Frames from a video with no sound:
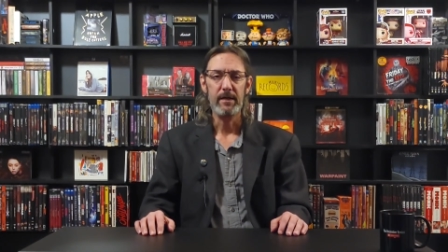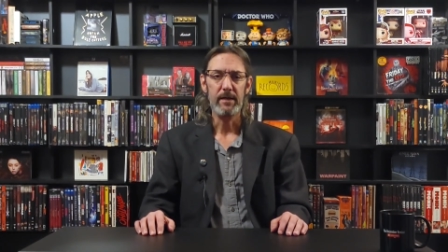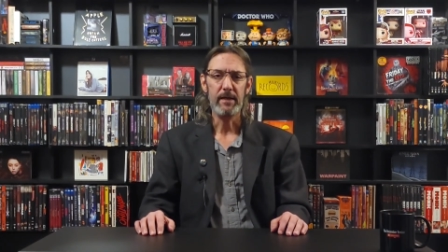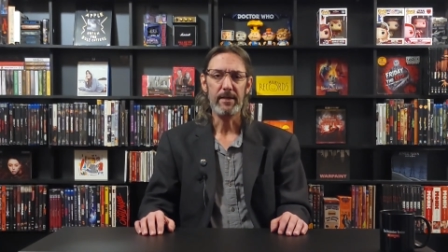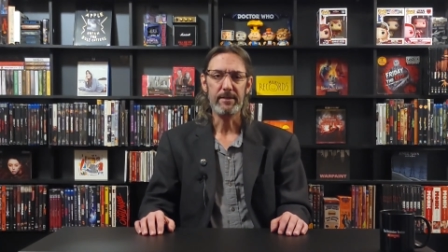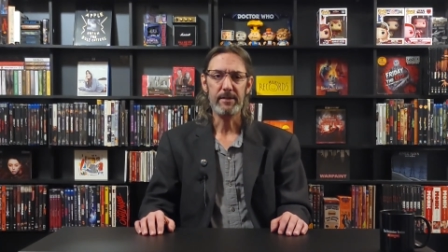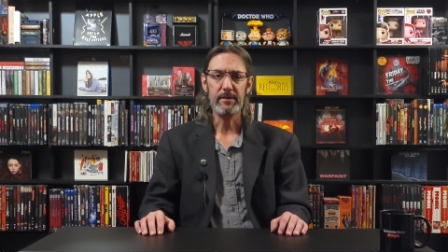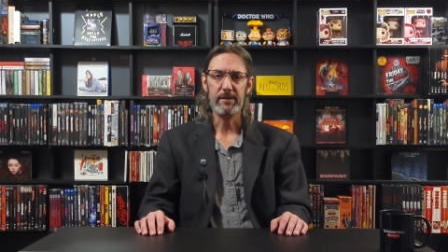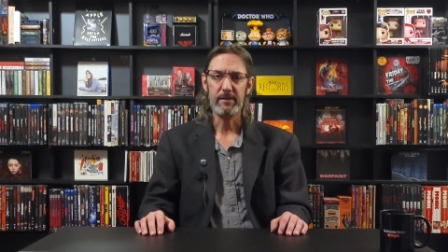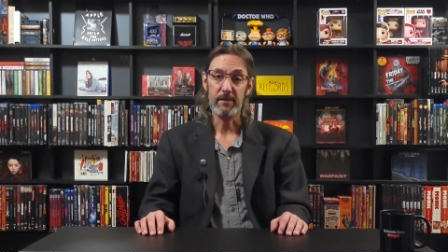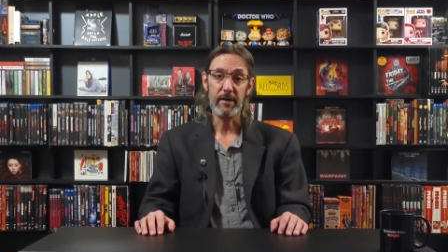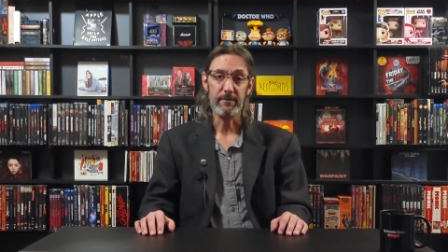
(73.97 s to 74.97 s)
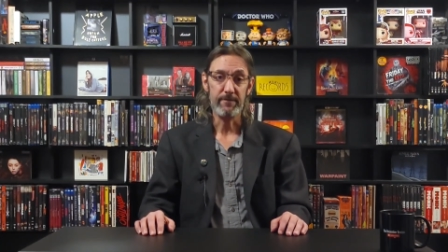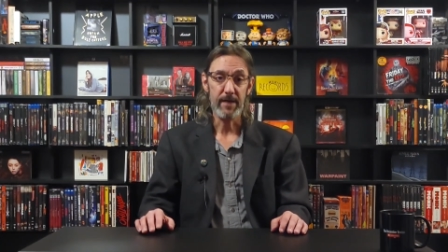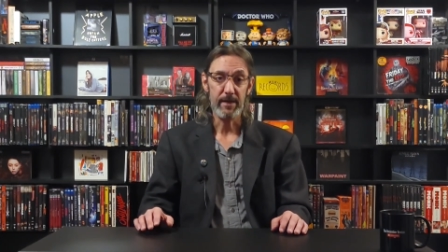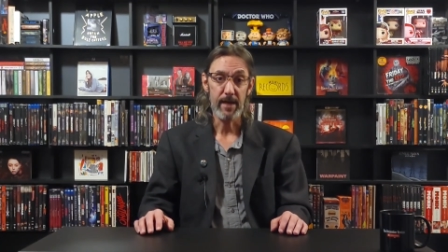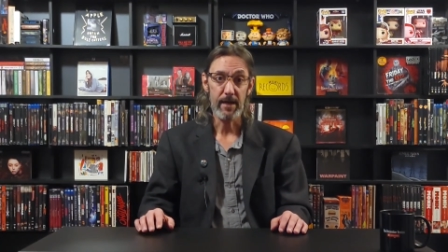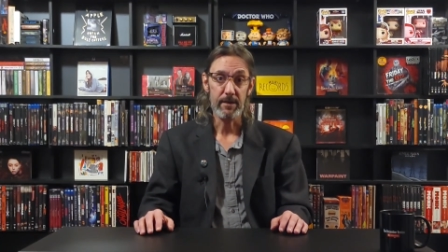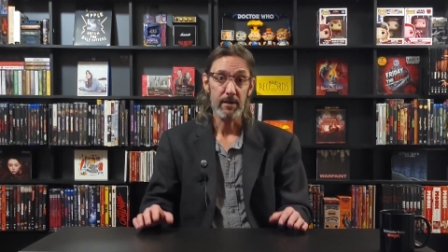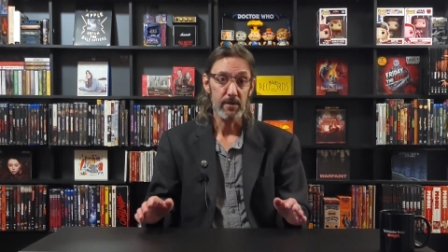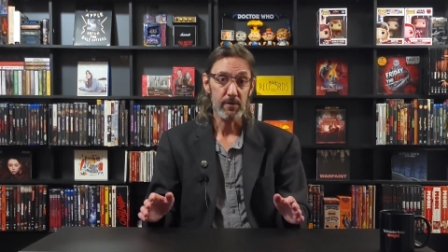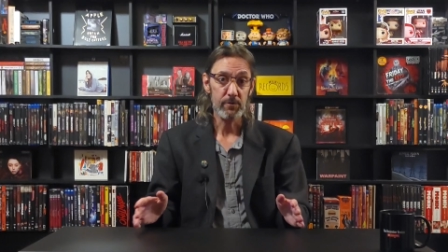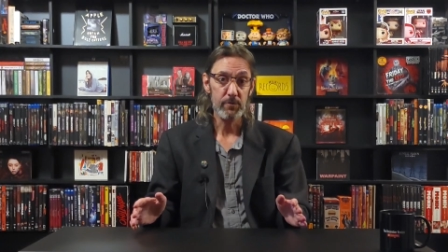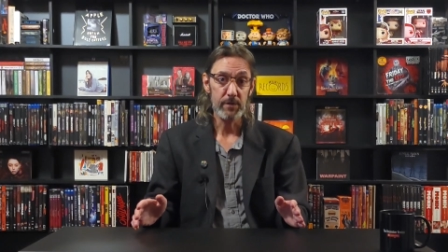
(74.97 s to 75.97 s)
an idyllic life that had
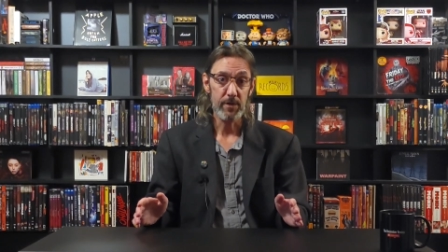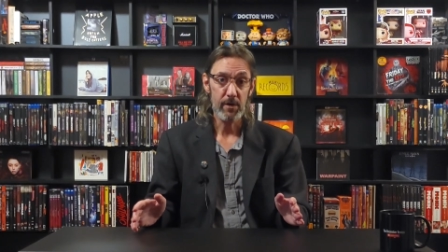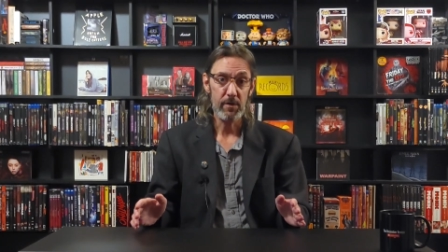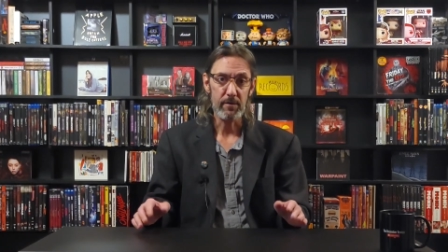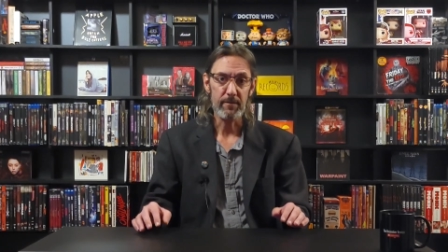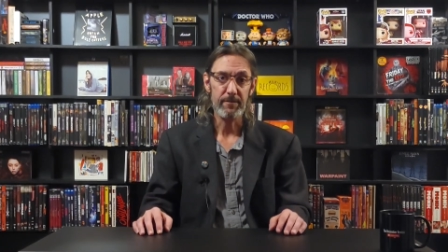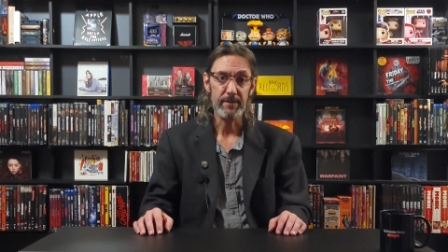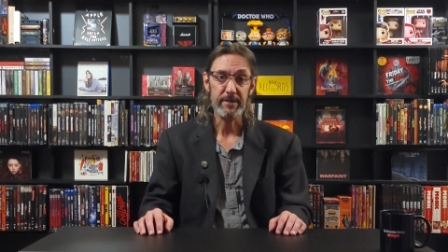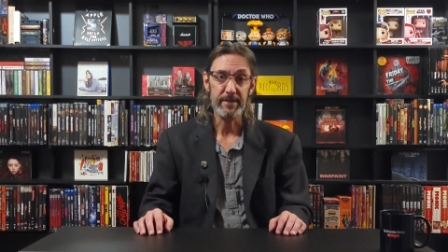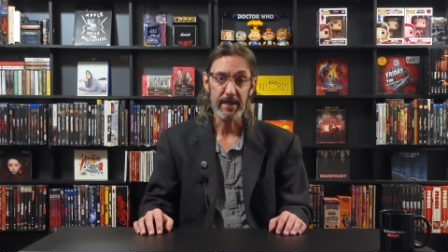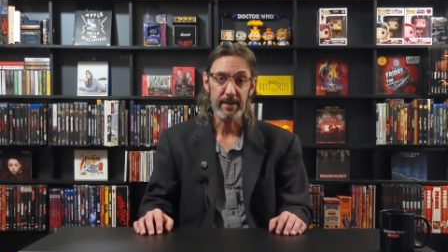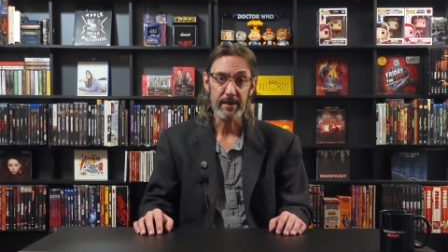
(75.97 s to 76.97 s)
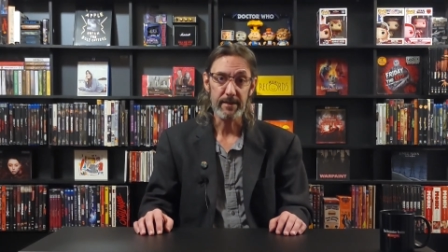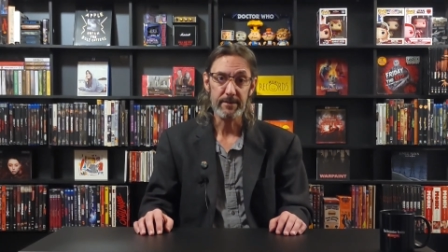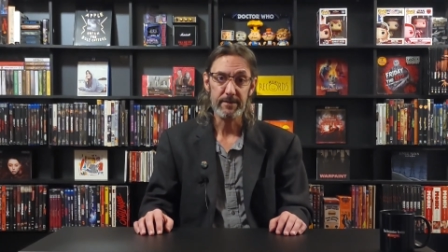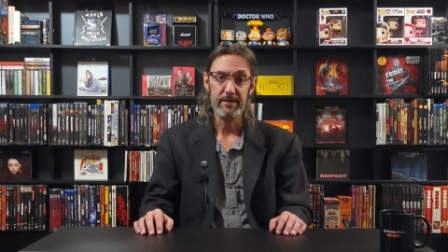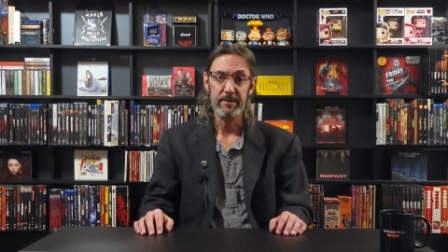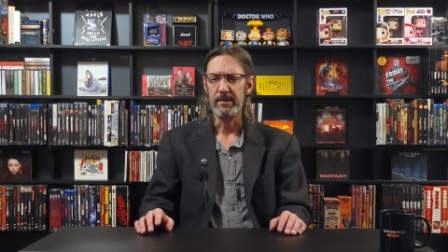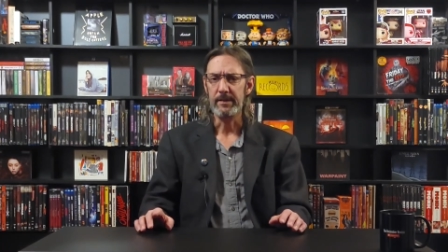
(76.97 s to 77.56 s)
eluded her for decades.